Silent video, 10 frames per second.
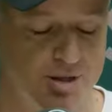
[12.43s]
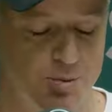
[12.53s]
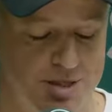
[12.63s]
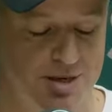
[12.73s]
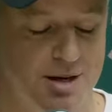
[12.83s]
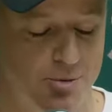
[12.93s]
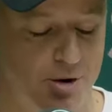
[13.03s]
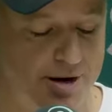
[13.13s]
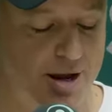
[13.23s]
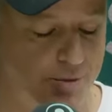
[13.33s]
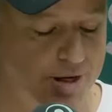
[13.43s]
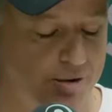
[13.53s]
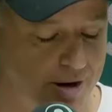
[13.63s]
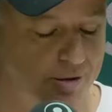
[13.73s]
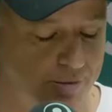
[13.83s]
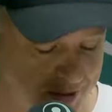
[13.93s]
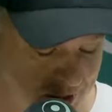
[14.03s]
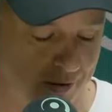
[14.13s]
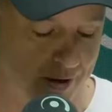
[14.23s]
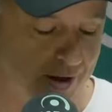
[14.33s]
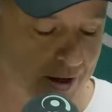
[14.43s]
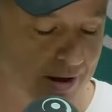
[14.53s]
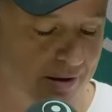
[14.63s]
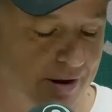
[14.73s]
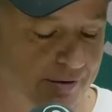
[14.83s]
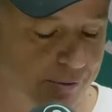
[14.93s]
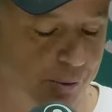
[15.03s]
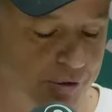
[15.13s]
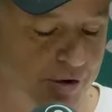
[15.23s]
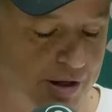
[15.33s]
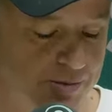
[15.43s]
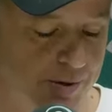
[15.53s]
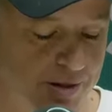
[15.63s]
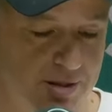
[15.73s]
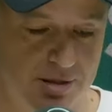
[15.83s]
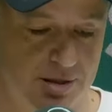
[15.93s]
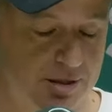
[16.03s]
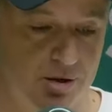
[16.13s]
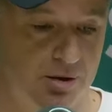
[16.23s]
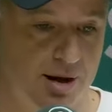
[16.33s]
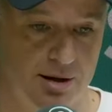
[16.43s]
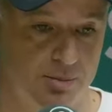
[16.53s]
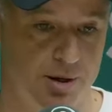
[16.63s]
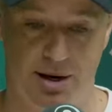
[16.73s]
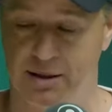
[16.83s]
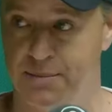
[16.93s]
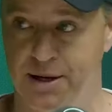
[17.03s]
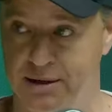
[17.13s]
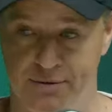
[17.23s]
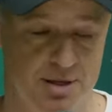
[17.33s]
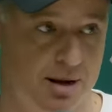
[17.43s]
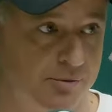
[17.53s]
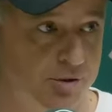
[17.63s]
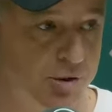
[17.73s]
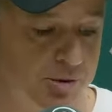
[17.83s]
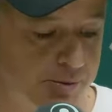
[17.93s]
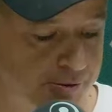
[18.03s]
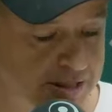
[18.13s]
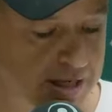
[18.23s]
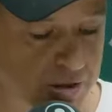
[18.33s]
As we sit here right now, we don't know the result of that fourth test, but it's turned out to be another magnificent advertisement for